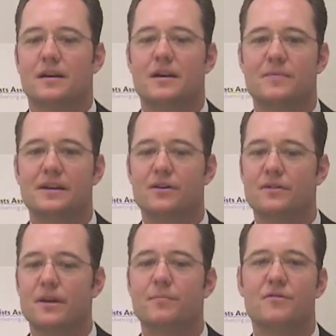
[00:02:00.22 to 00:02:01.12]
I know
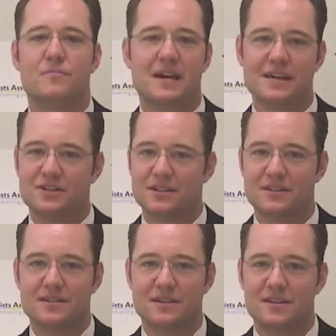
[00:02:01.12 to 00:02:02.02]
a number of
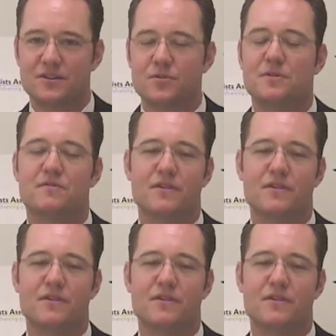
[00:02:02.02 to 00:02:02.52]
patients have been